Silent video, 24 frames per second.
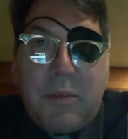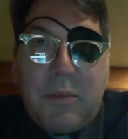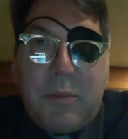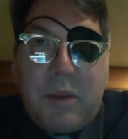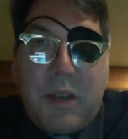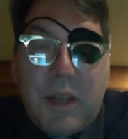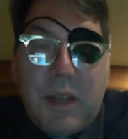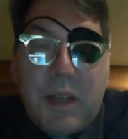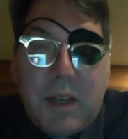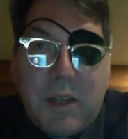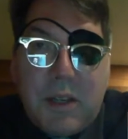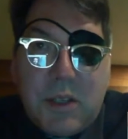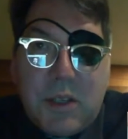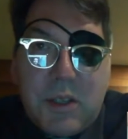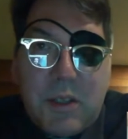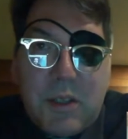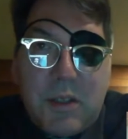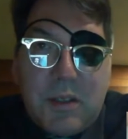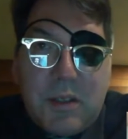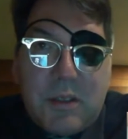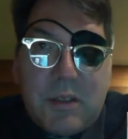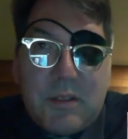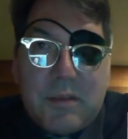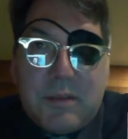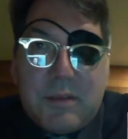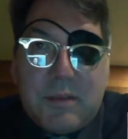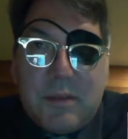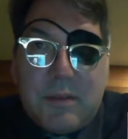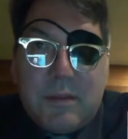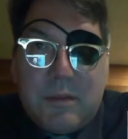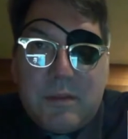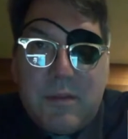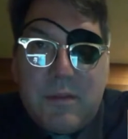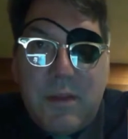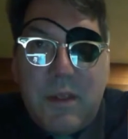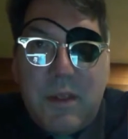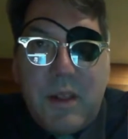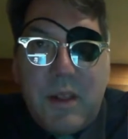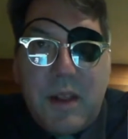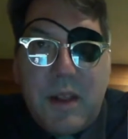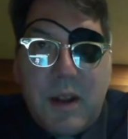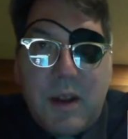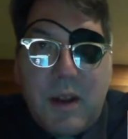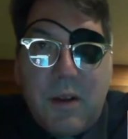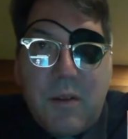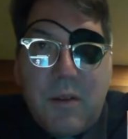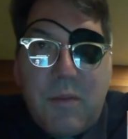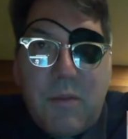potential
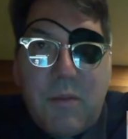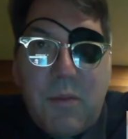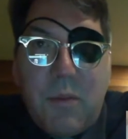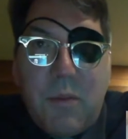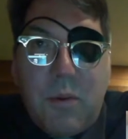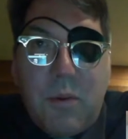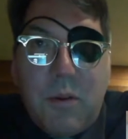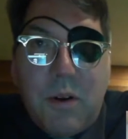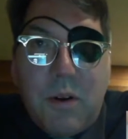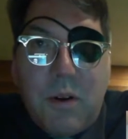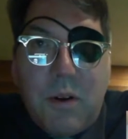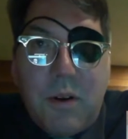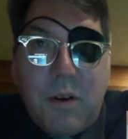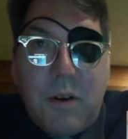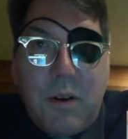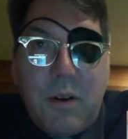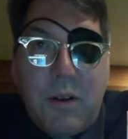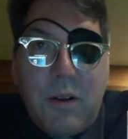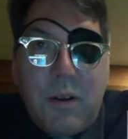there for